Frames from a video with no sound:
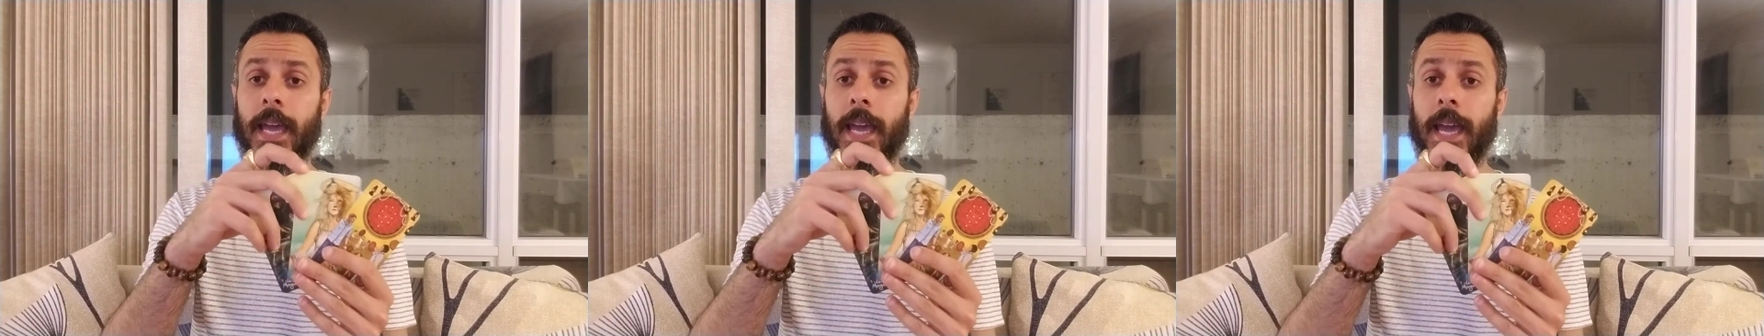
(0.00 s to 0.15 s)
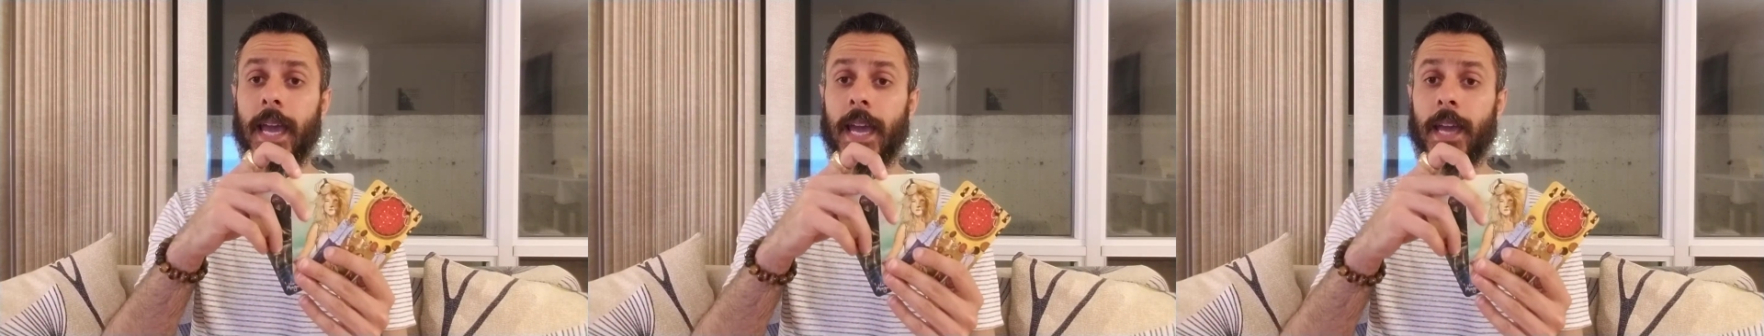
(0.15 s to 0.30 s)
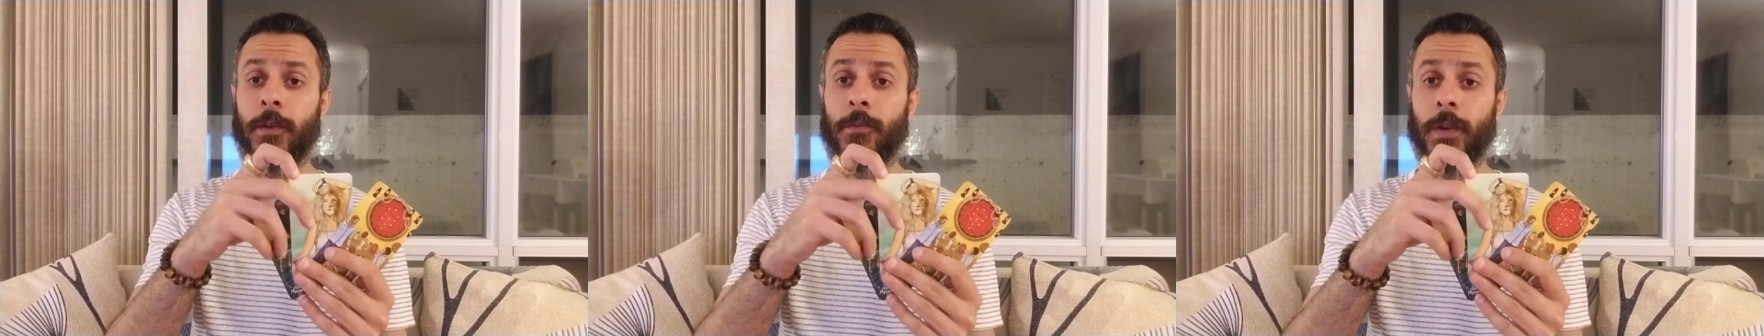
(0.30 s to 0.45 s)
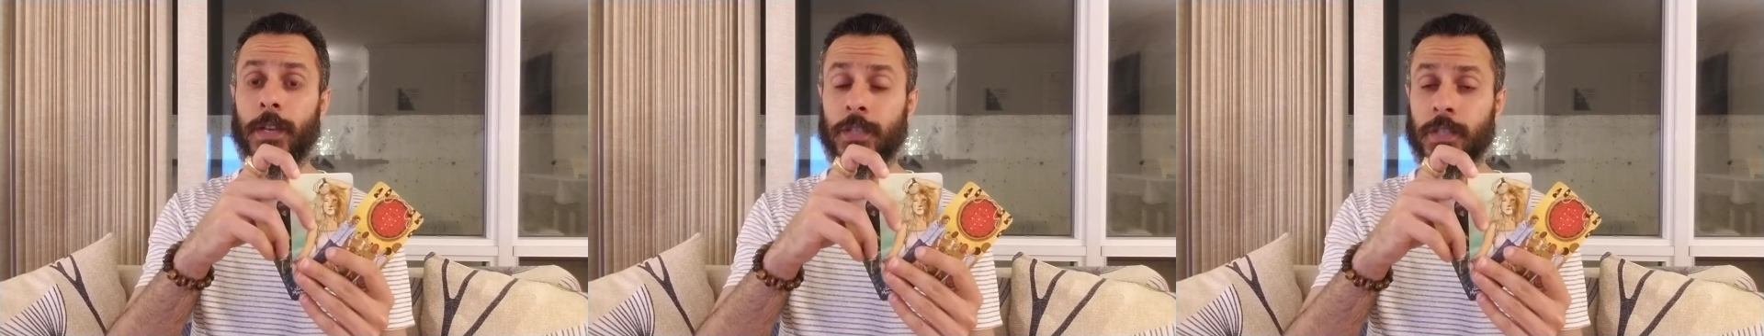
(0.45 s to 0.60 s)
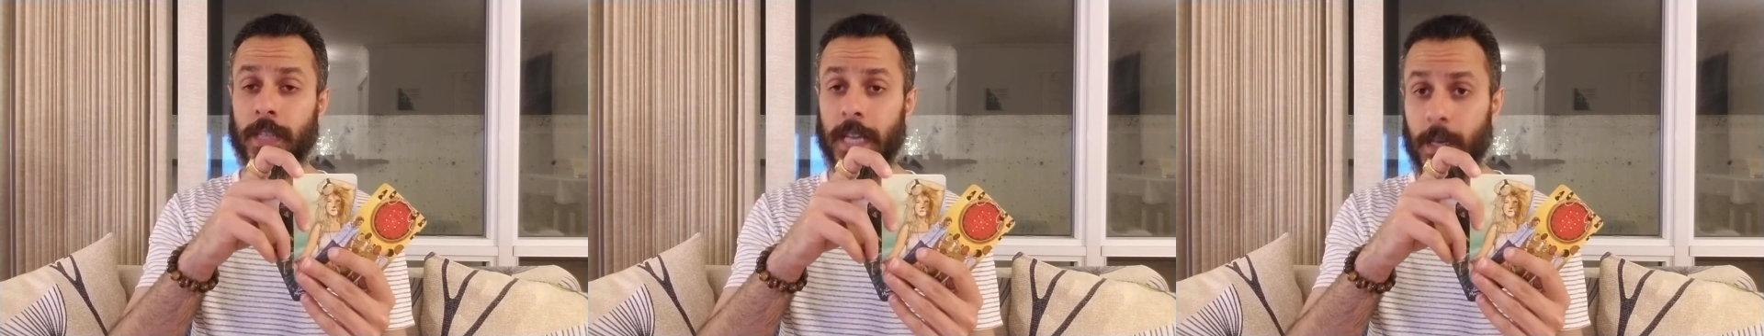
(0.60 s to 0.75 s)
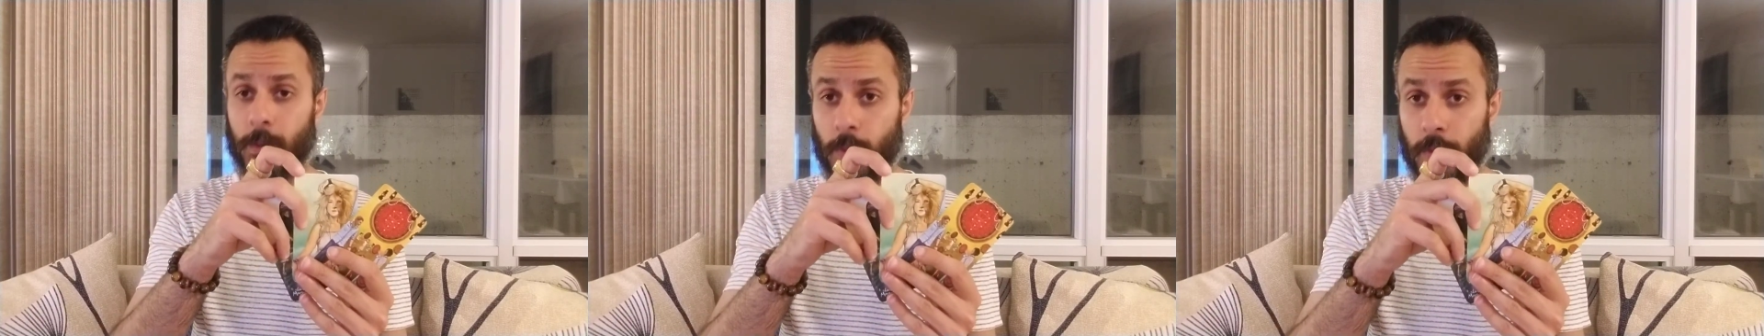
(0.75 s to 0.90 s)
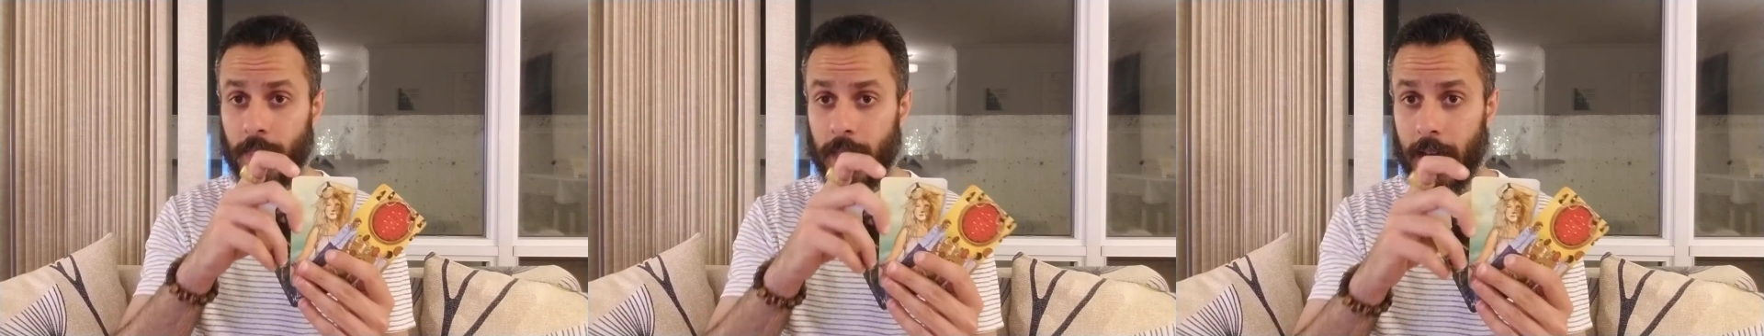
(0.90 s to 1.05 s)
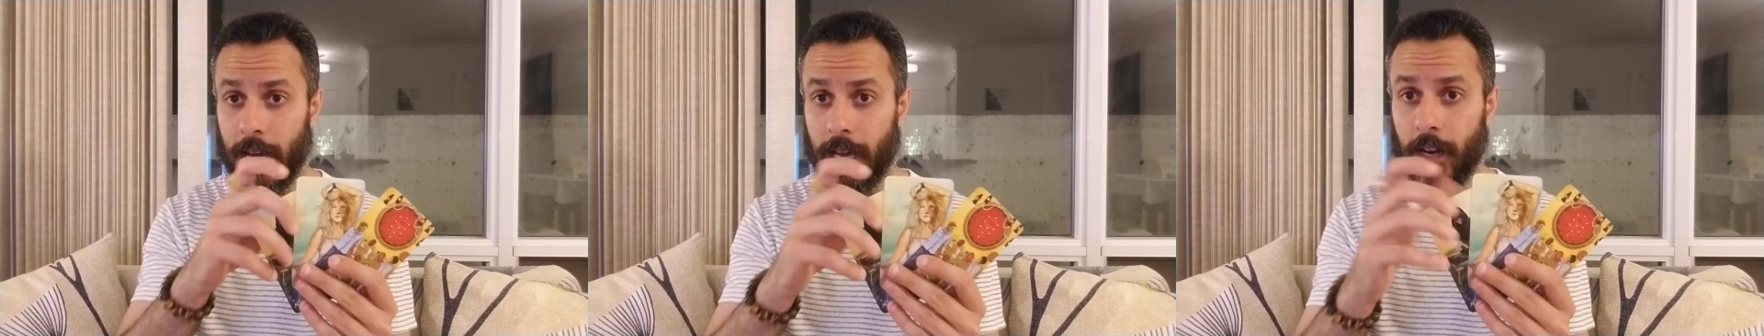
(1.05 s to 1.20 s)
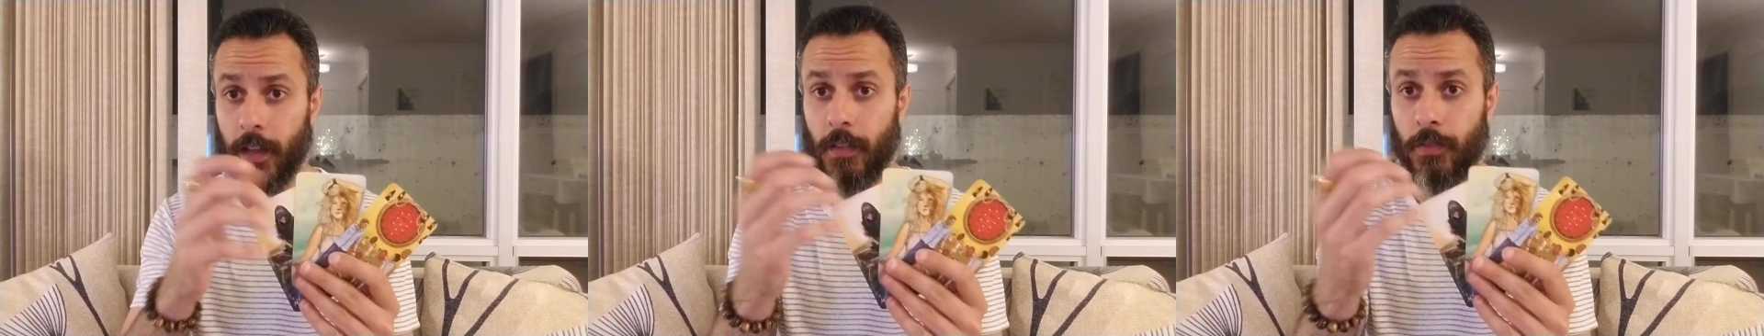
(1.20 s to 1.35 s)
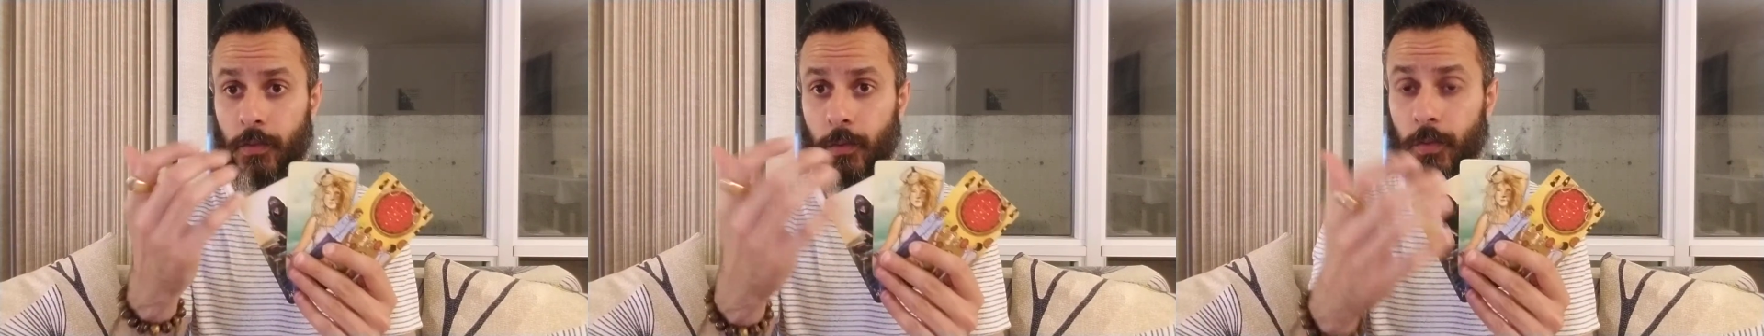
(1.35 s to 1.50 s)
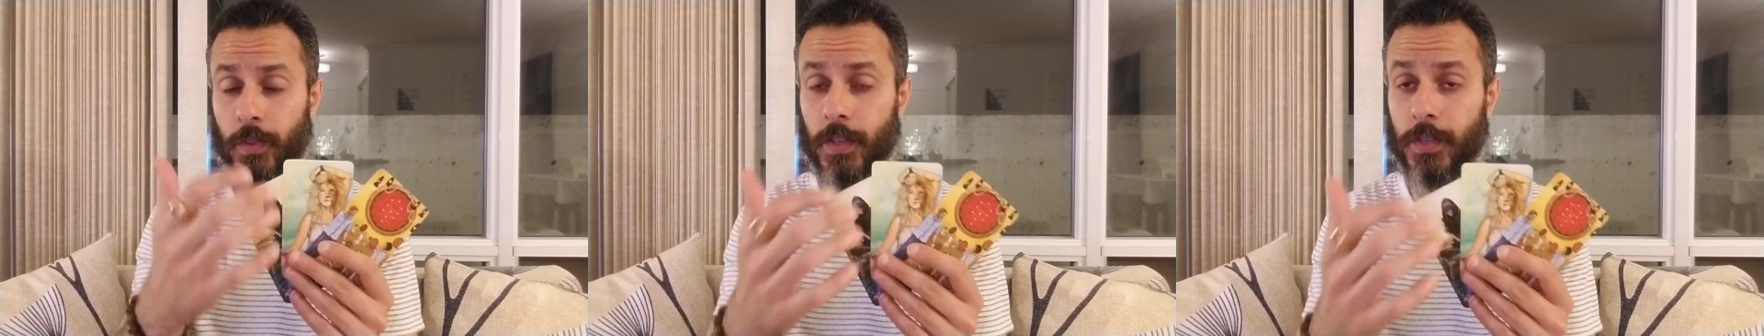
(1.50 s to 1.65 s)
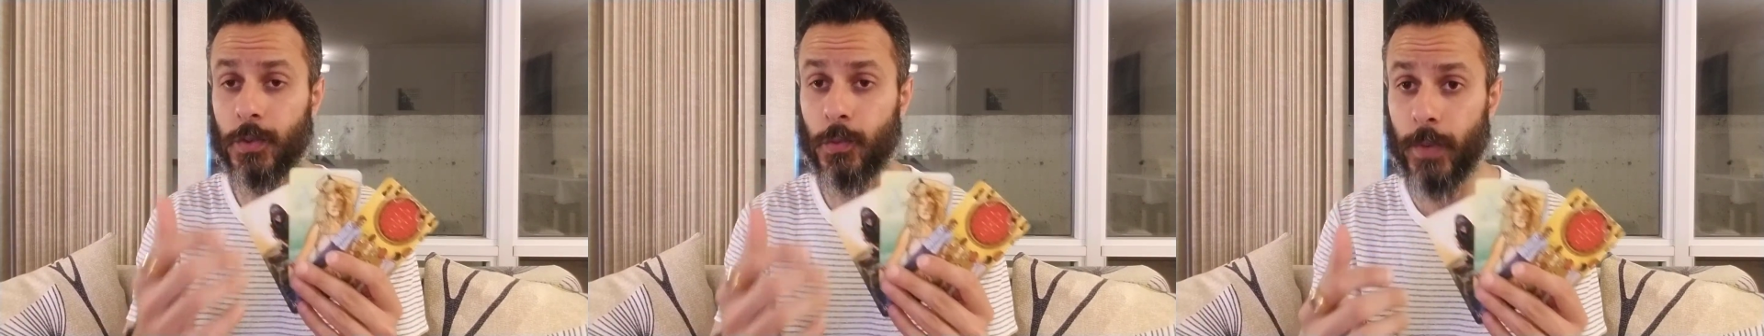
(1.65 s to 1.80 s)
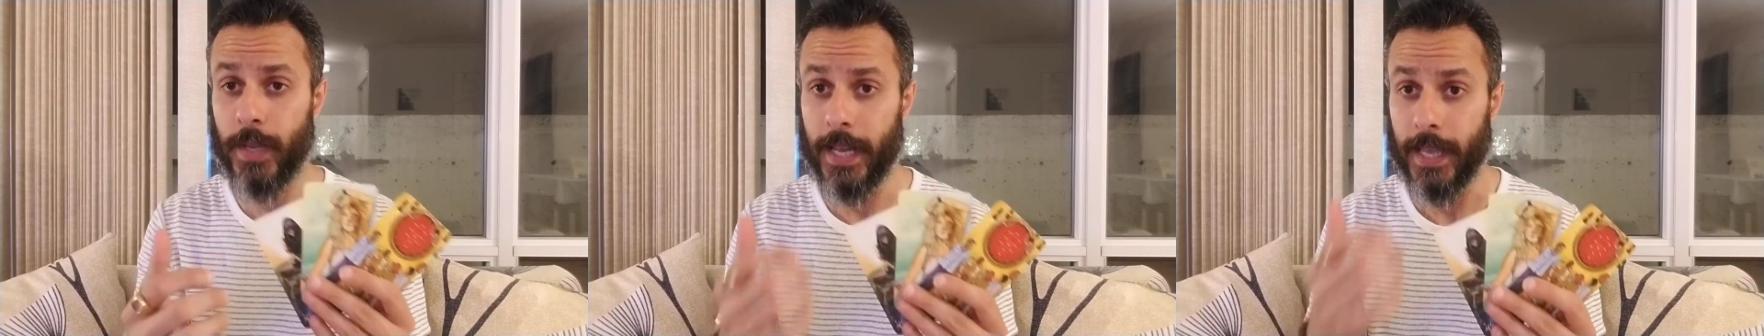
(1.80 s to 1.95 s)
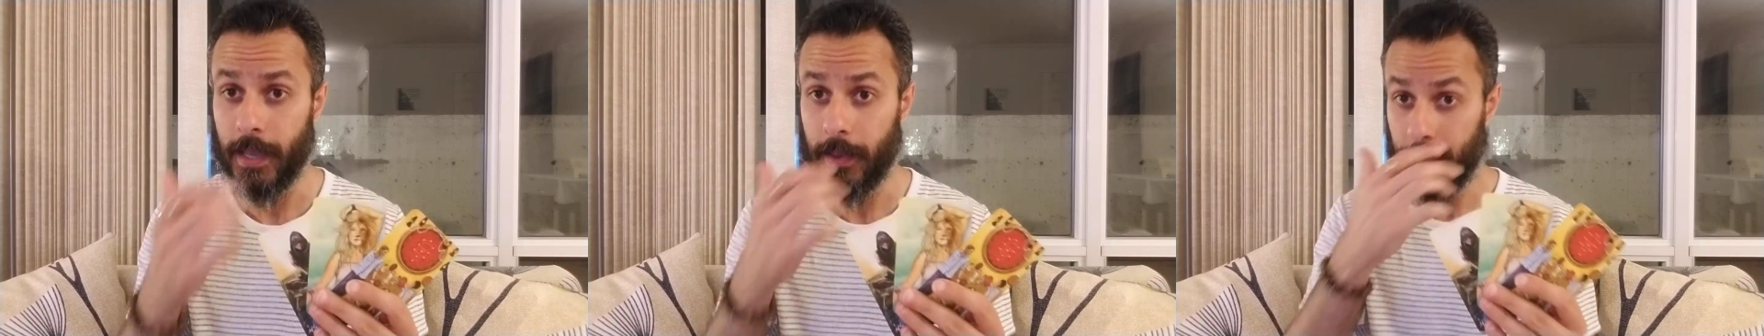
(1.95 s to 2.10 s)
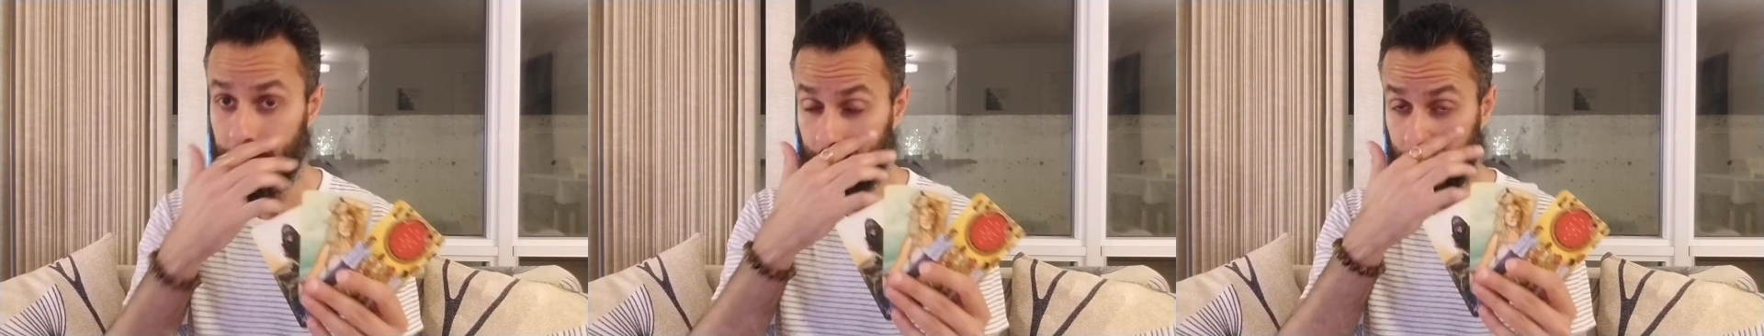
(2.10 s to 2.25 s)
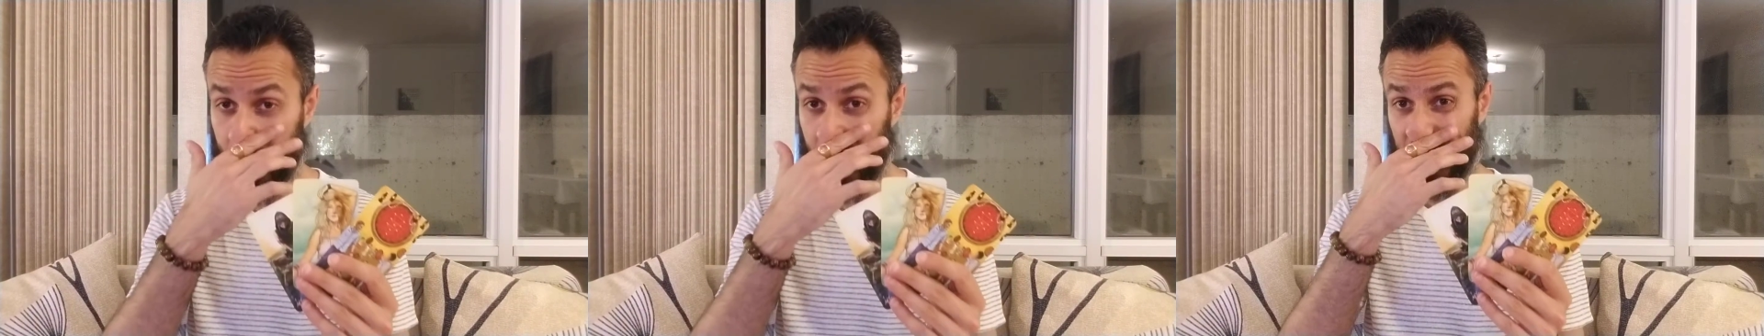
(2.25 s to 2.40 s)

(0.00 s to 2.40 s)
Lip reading: and resonate with that through this reading.